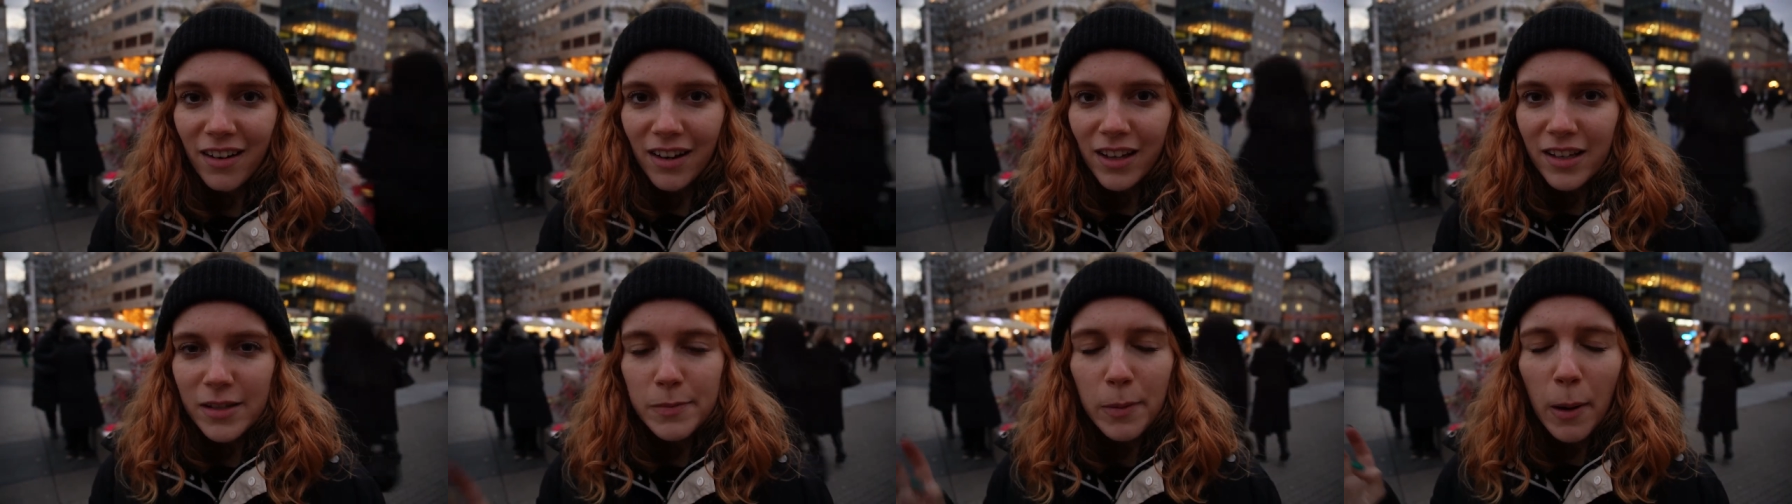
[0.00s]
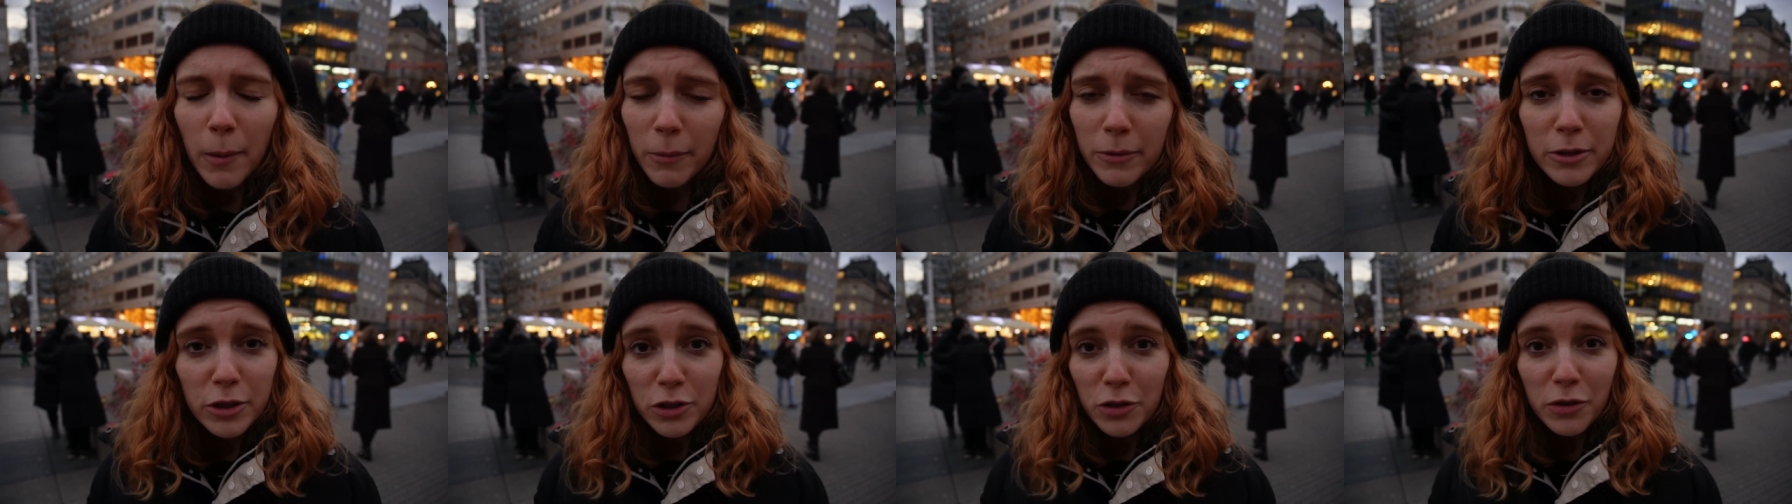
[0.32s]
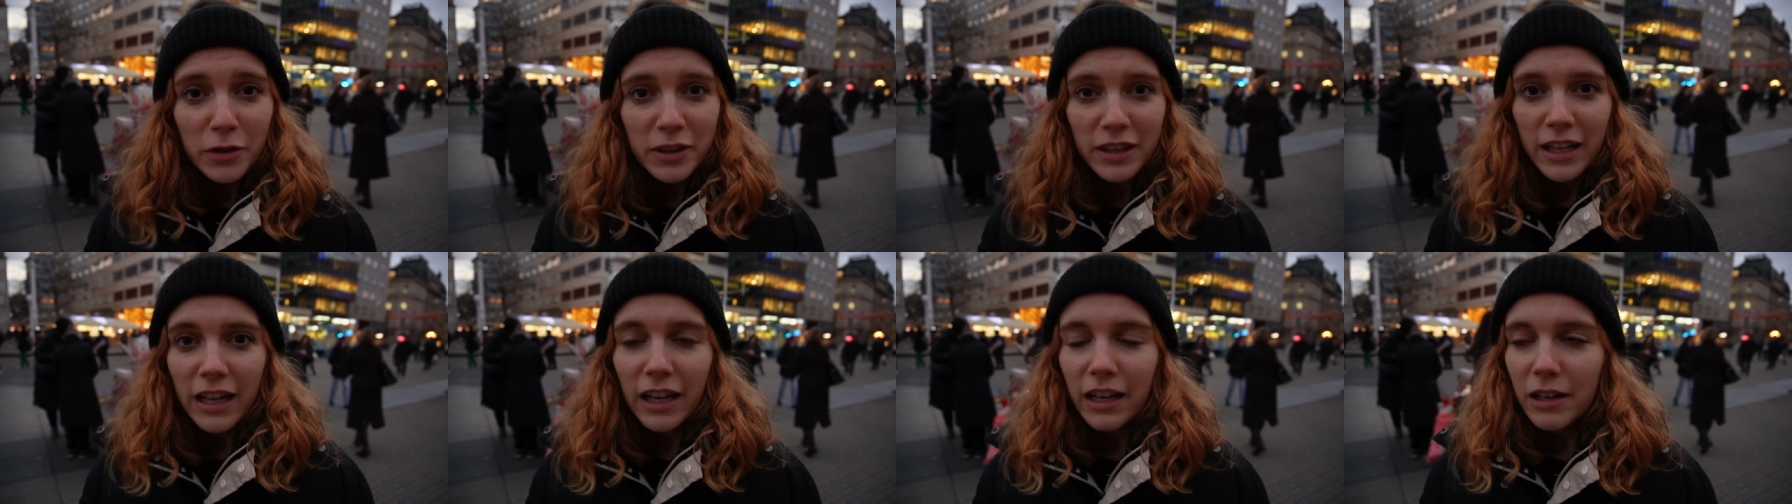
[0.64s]
It's probably
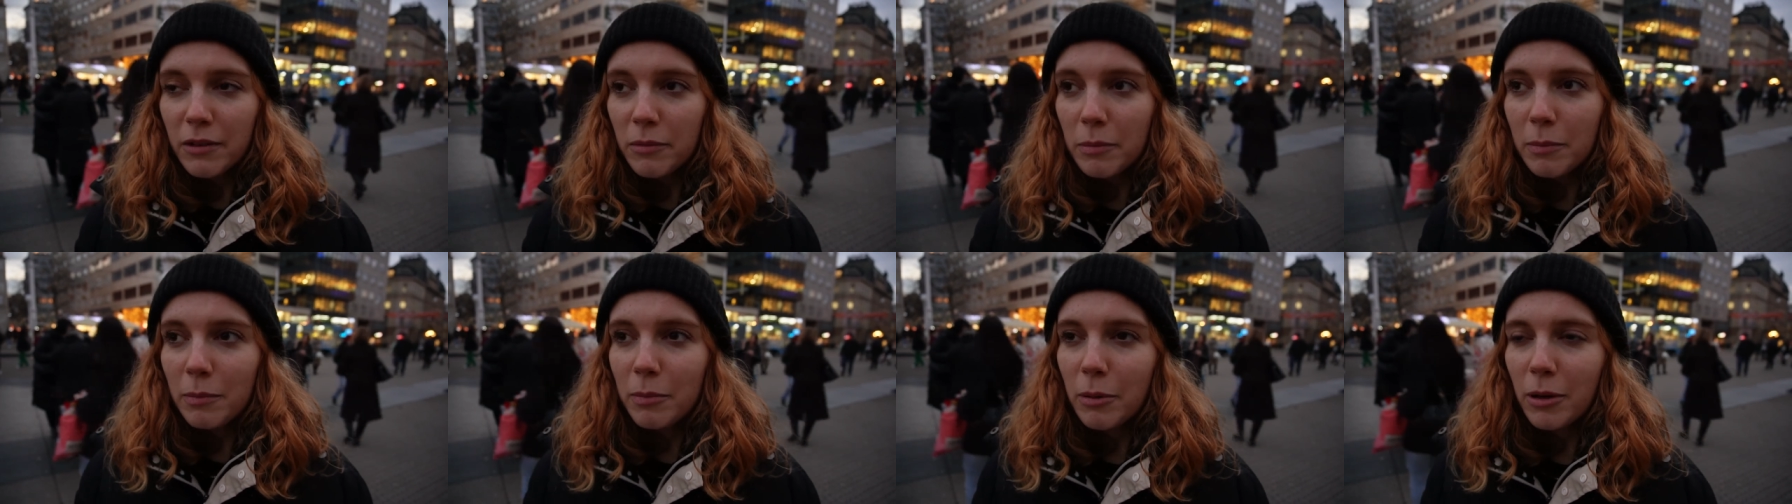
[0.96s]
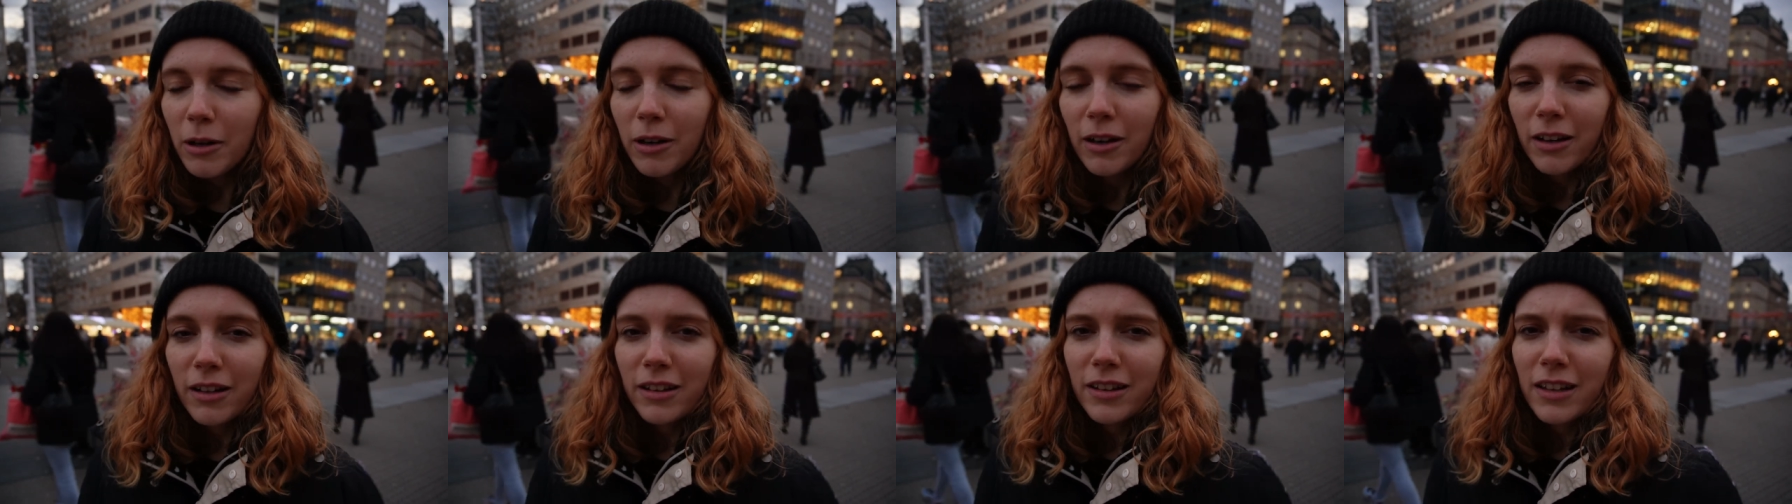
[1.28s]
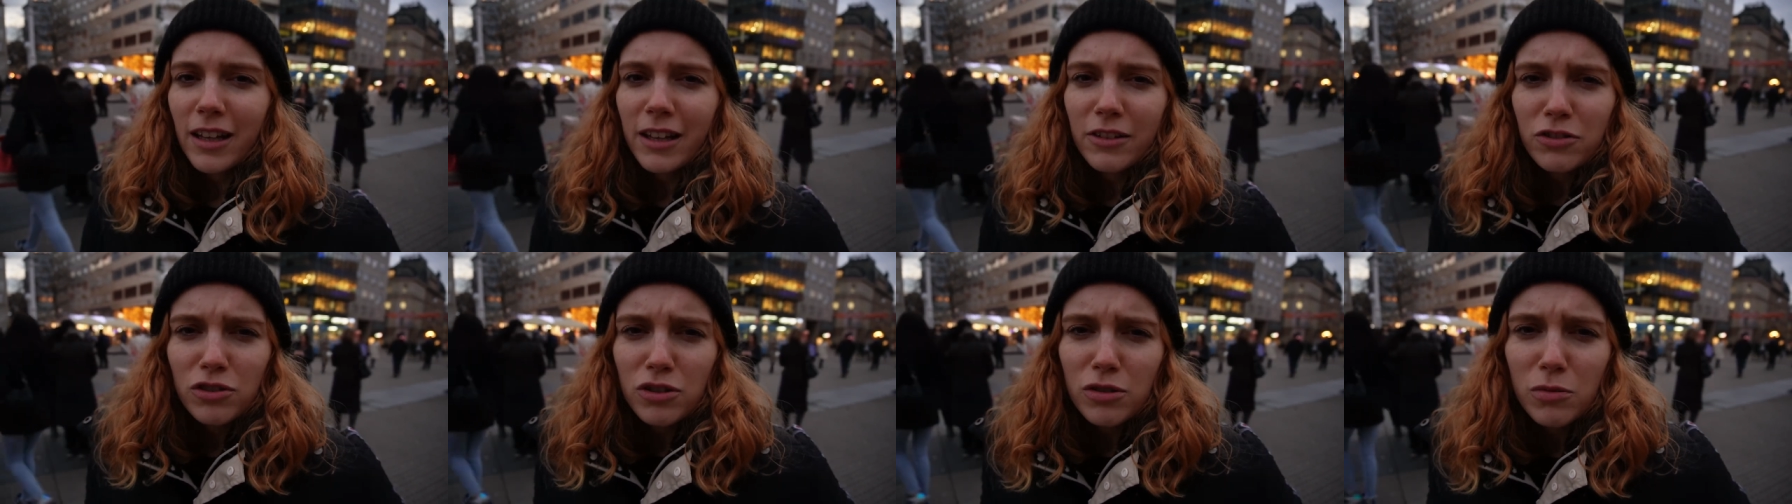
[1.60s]
nothing, but
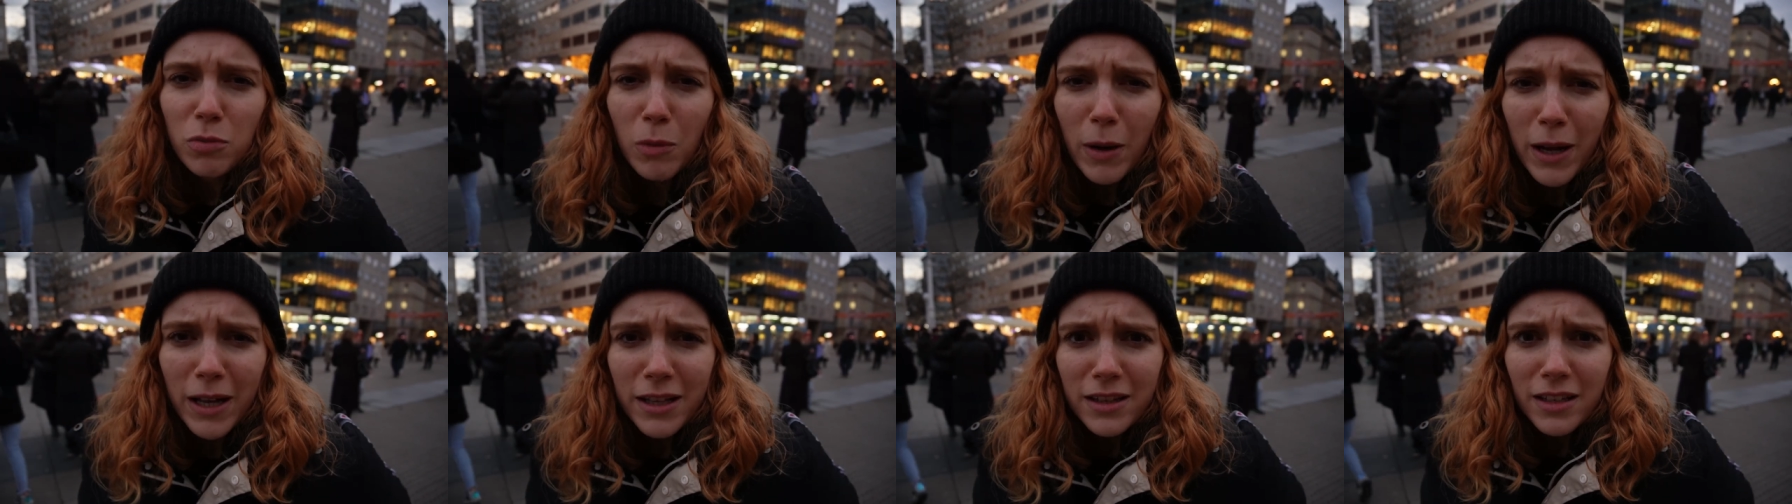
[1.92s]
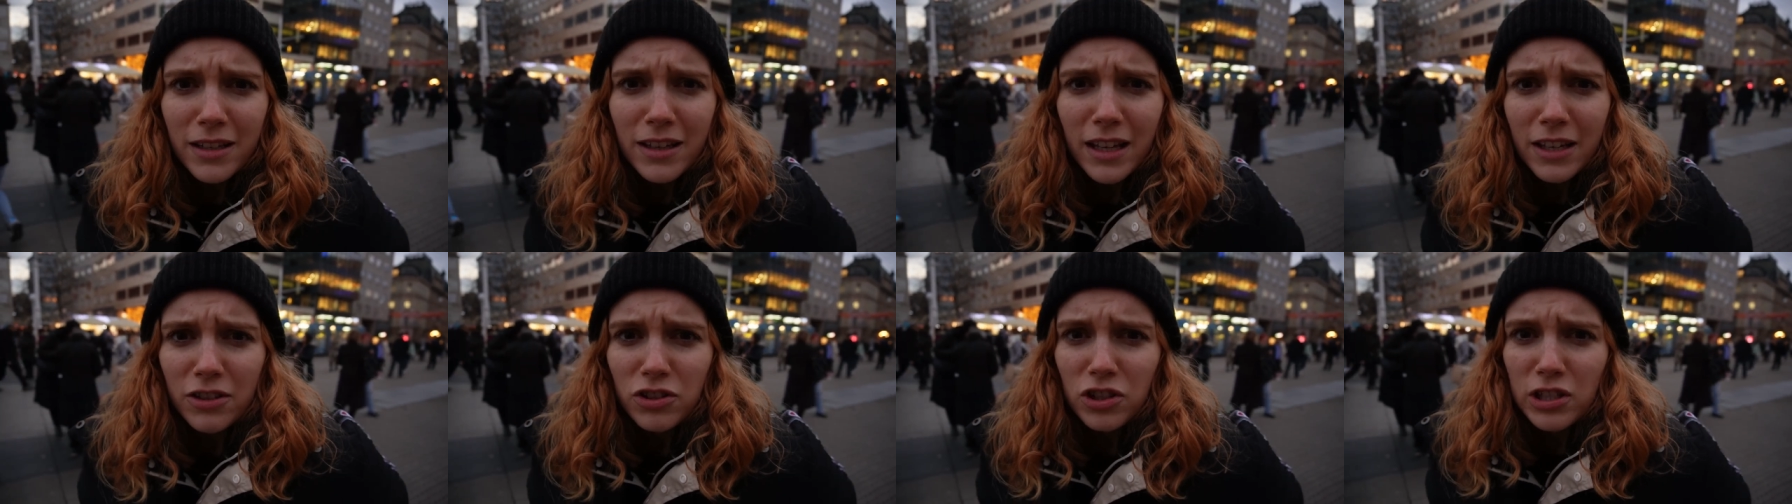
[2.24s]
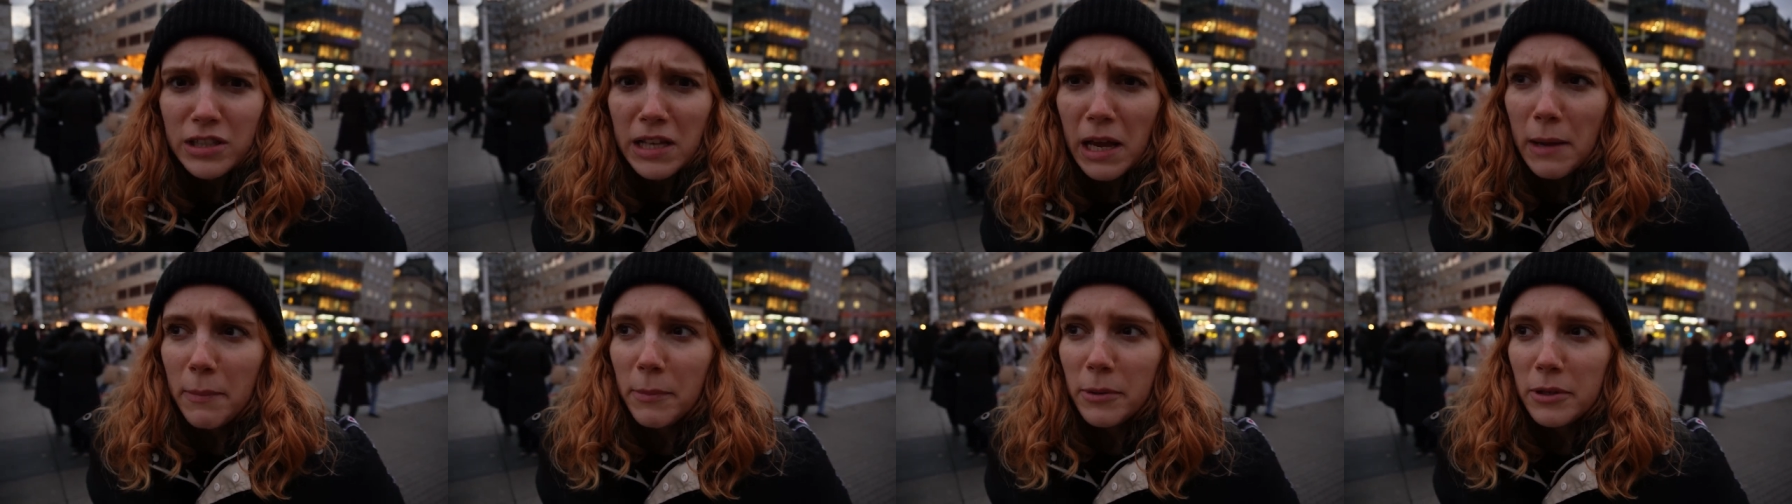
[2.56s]
it's just weird that that's
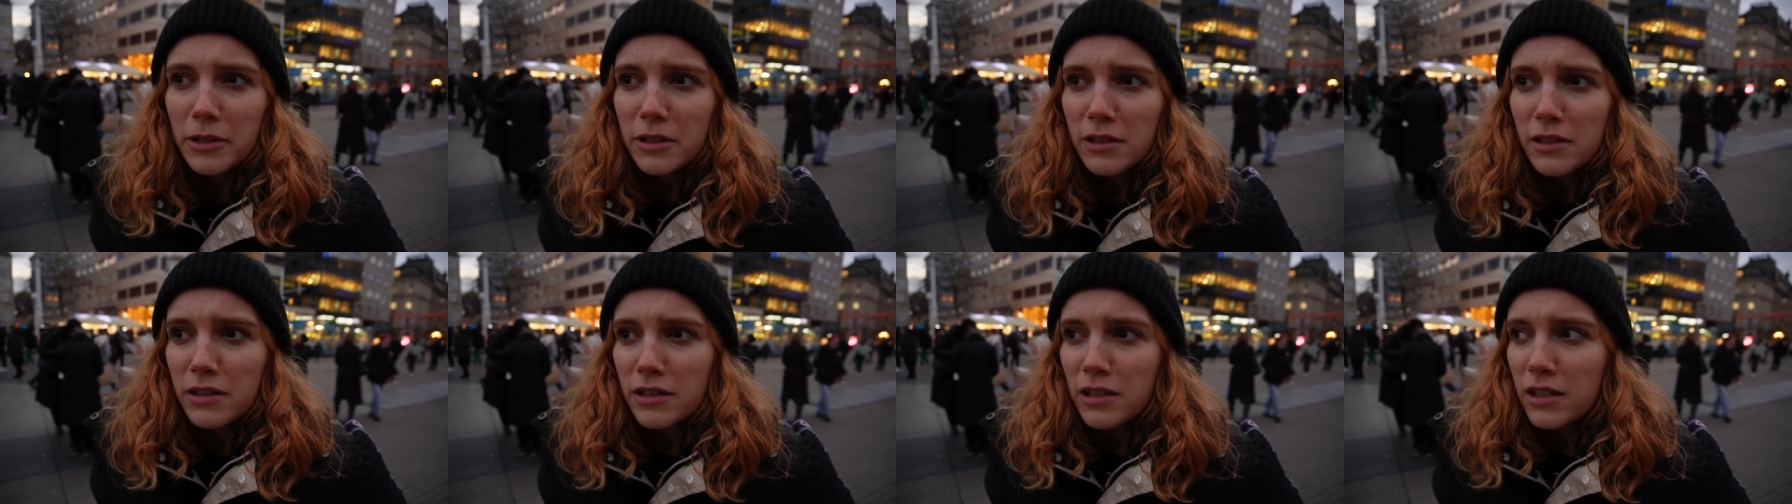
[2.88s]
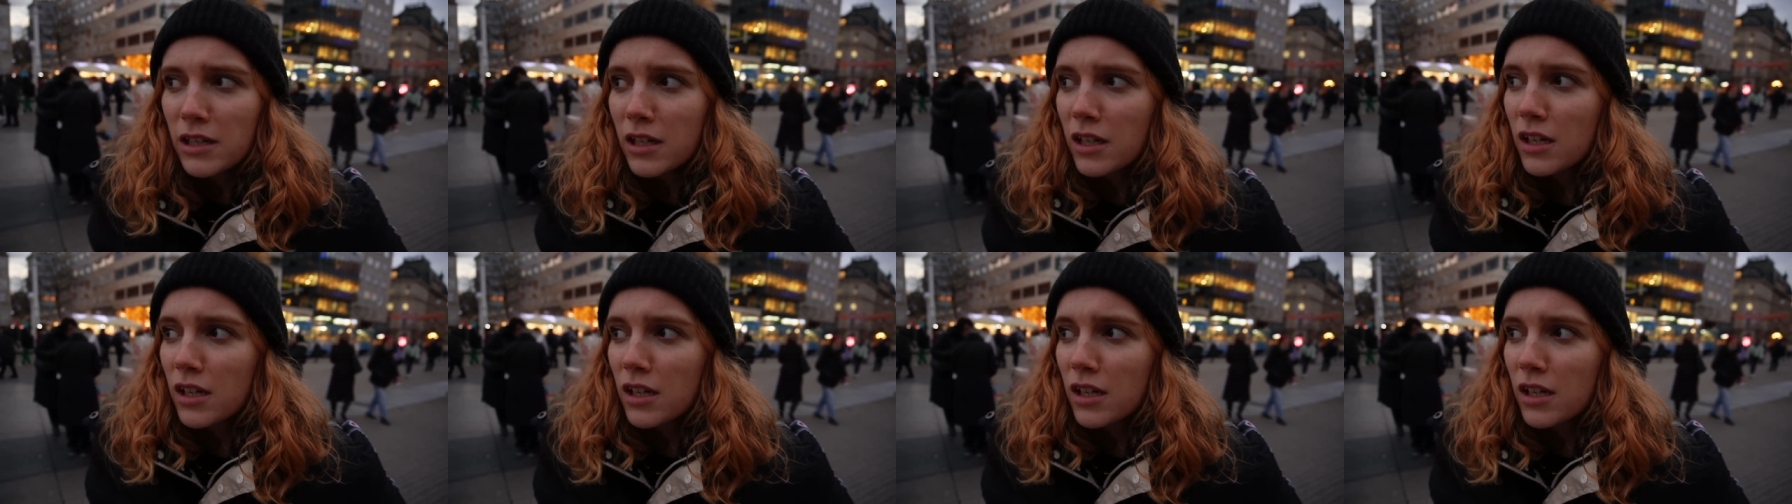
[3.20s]
just happened.